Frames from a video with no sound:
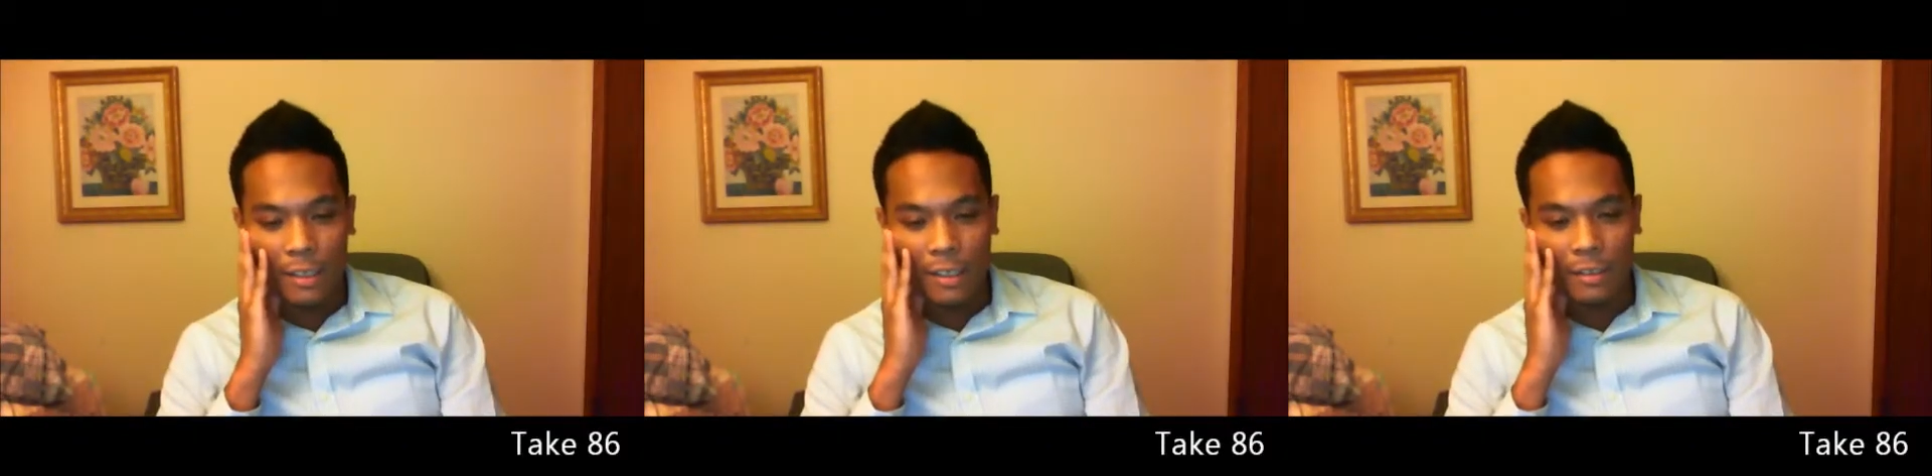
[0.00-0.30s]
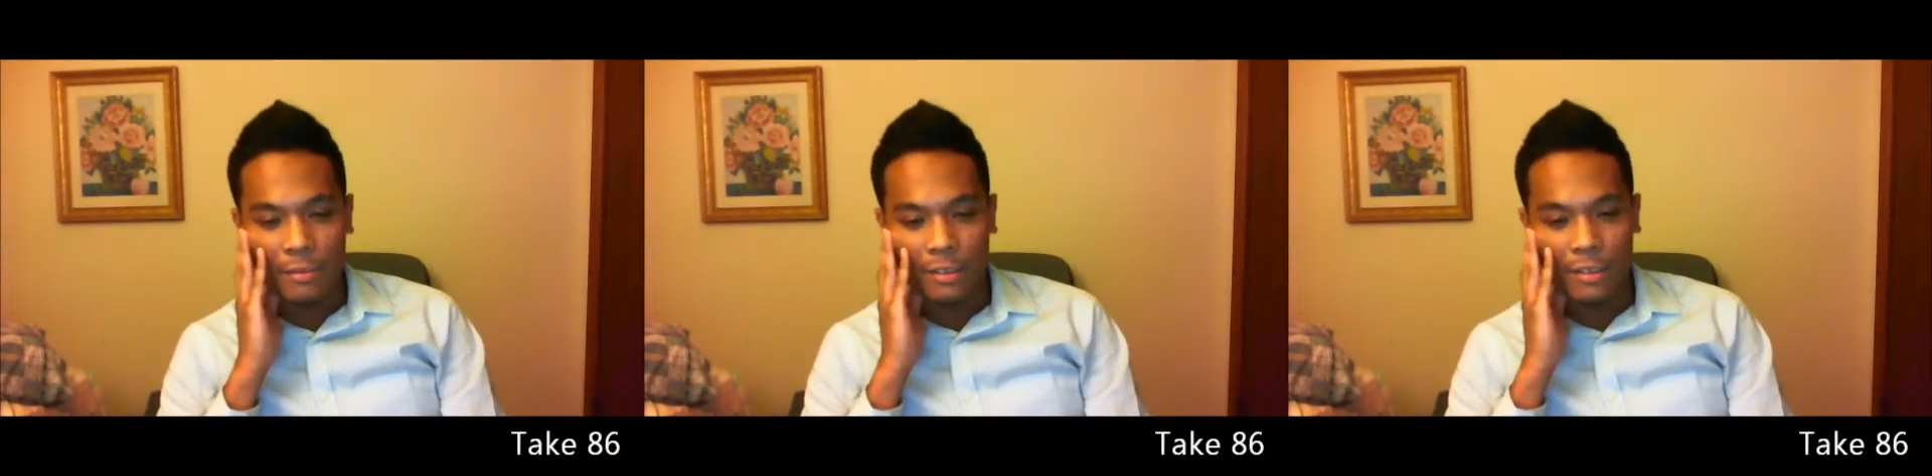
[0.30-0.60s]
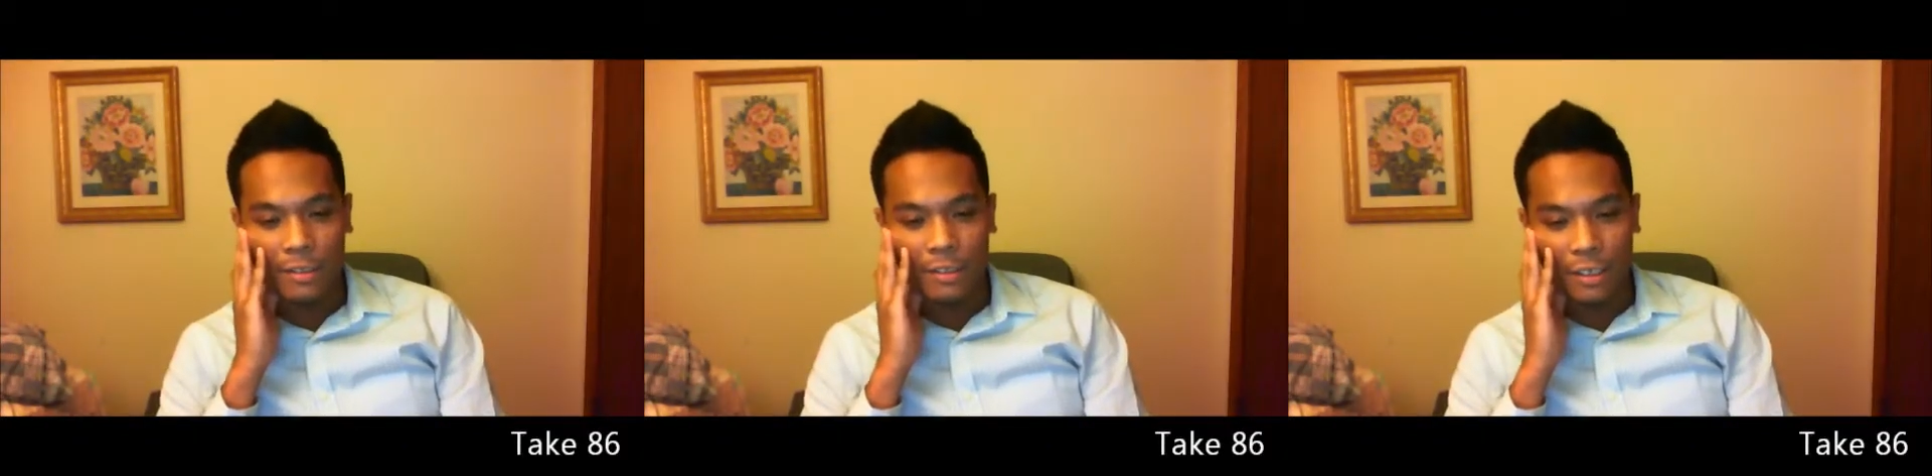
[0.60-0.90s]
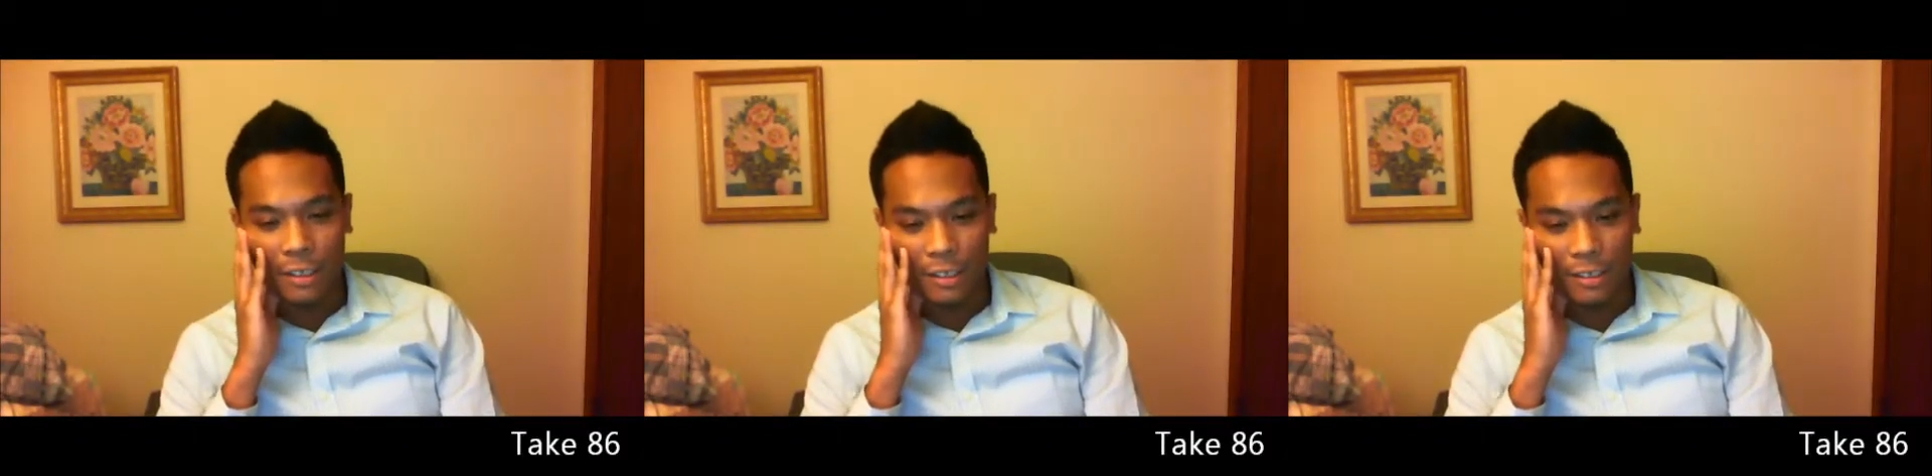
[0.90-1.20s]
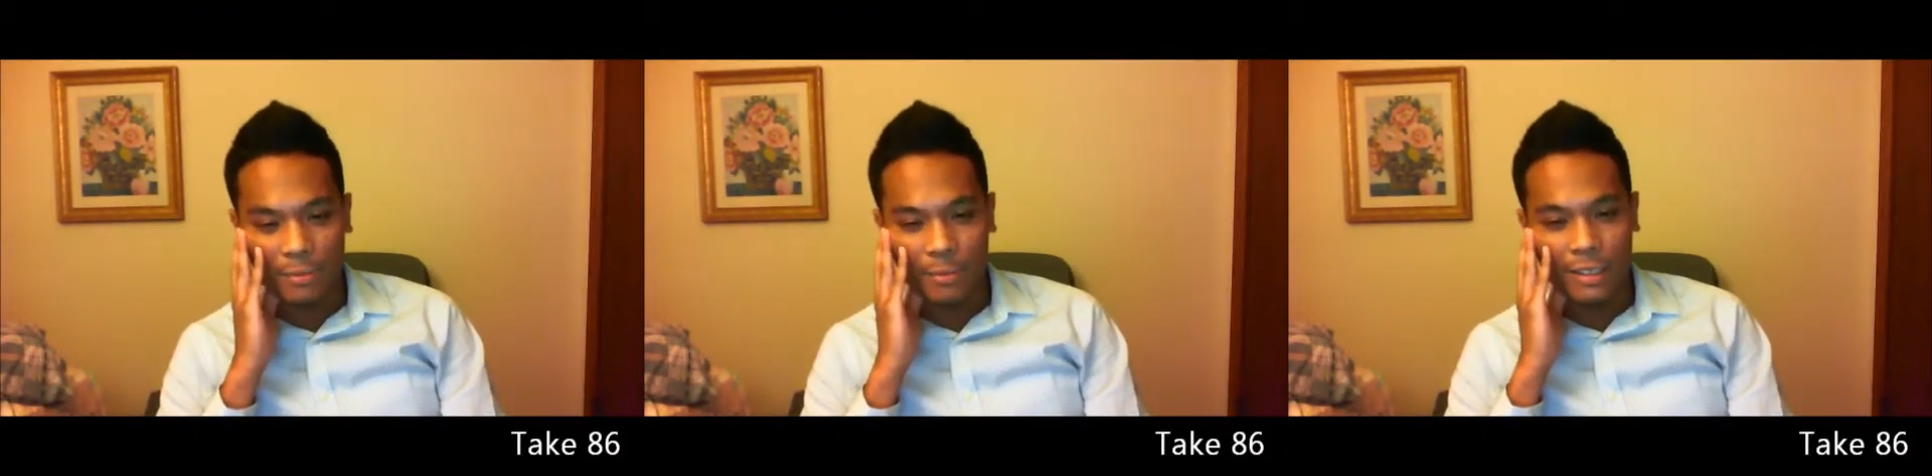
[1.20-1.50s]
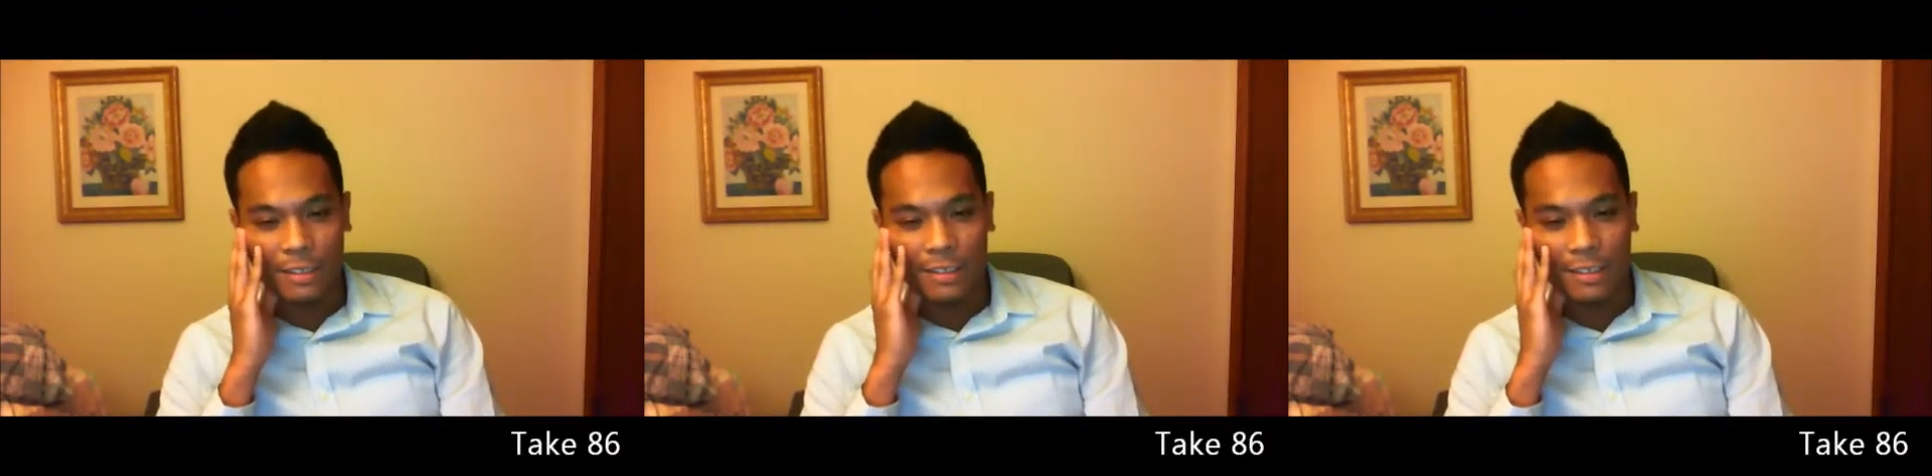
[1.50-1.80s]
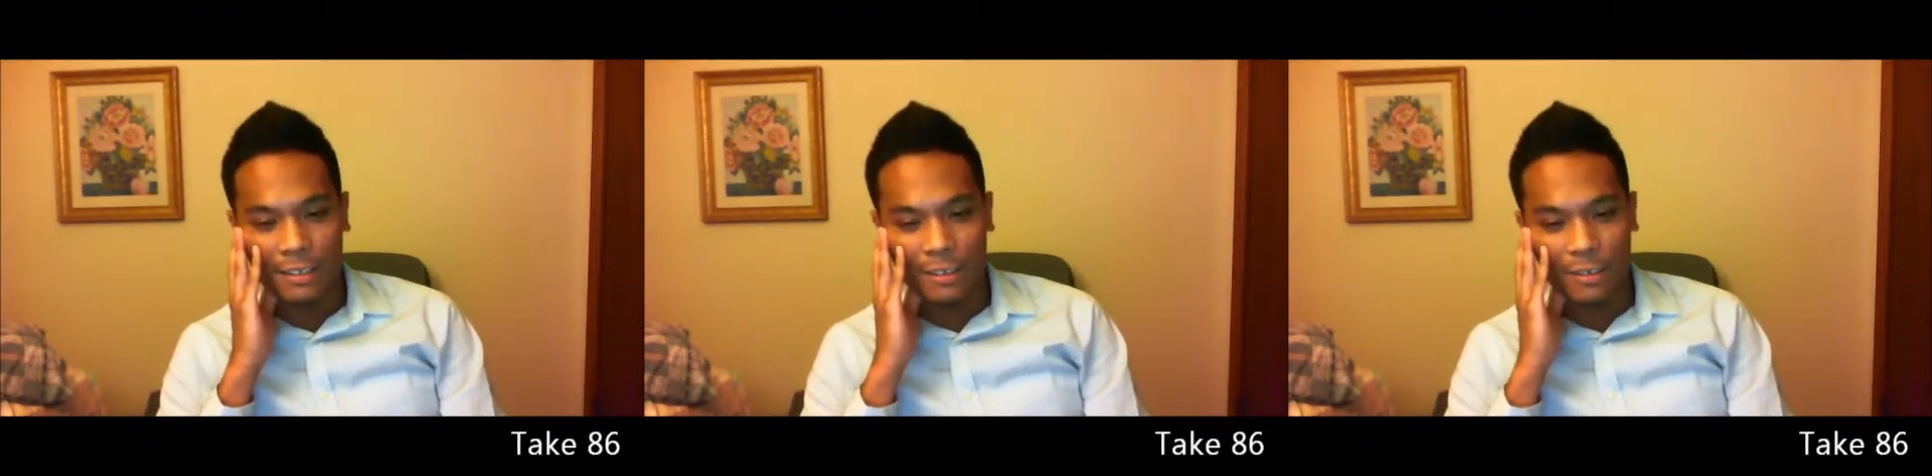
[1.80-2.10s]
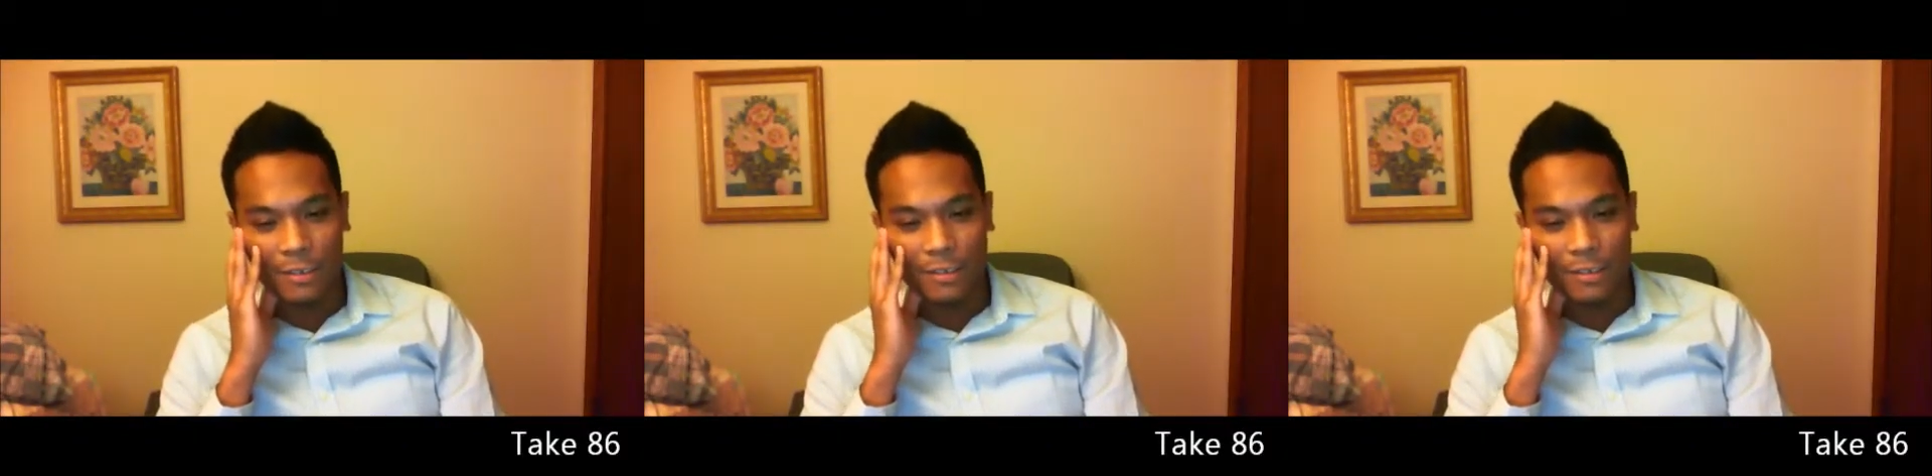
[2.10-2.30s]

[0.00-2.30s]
name is John Ballesteros.